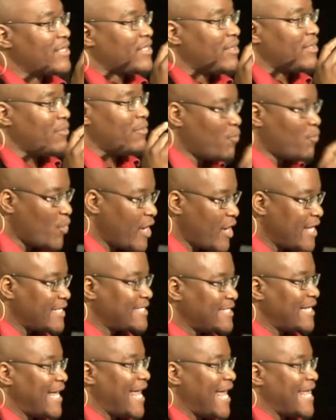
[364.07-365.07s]
the
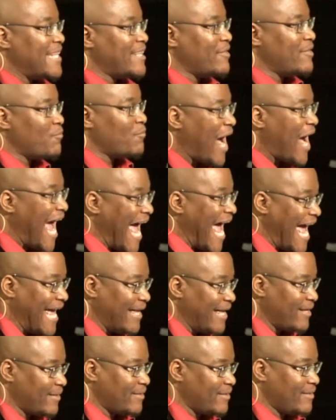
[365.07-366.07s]
what and the
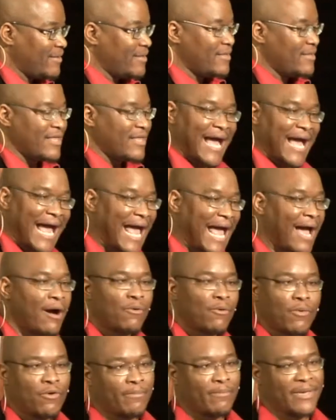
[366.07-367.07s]
why, the
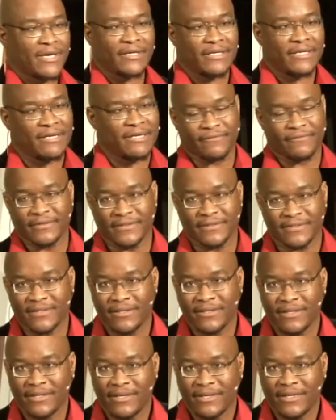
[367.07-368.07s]
how won't make a difference.
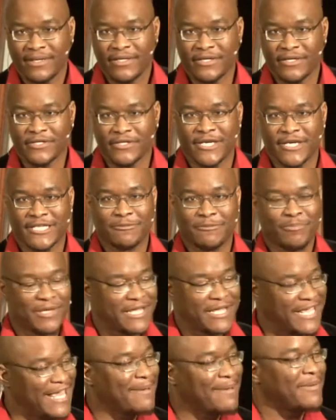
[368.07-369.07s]
You'll just
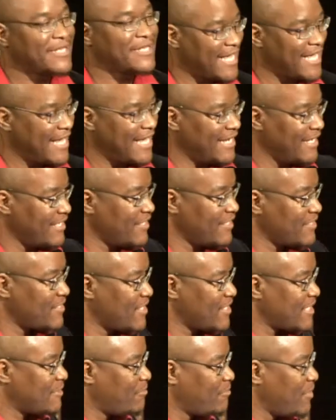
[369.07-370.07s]
be imitating, you'll
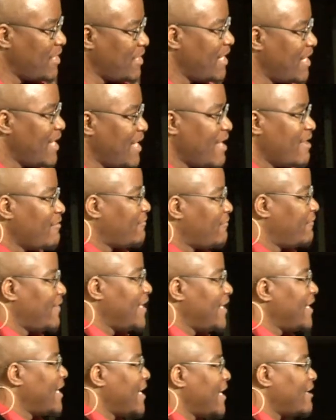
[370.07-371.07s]
just be
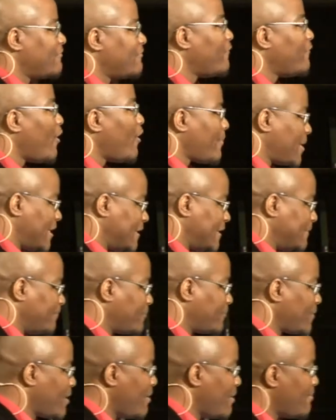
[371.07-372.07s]
filling in a formula.
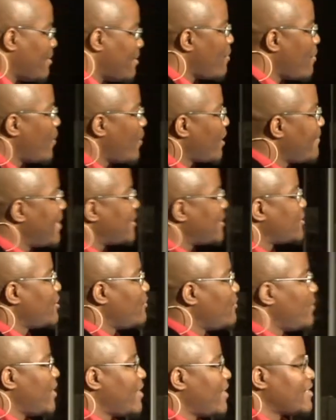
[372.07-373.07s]
But we want to make
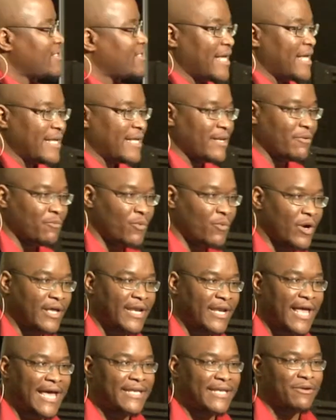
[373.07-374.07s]
sure we understand the
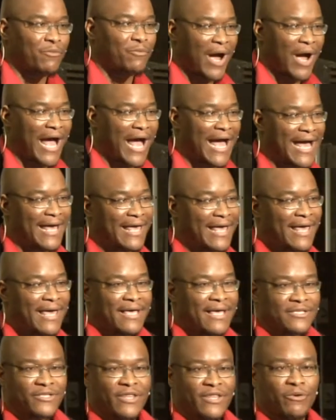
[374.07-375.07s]
what and the why
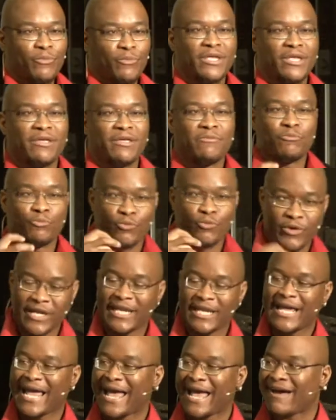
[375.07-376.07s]
so that we can
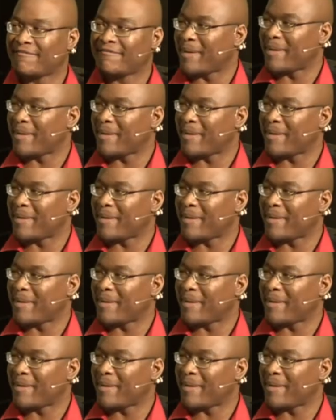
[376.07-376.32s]
really have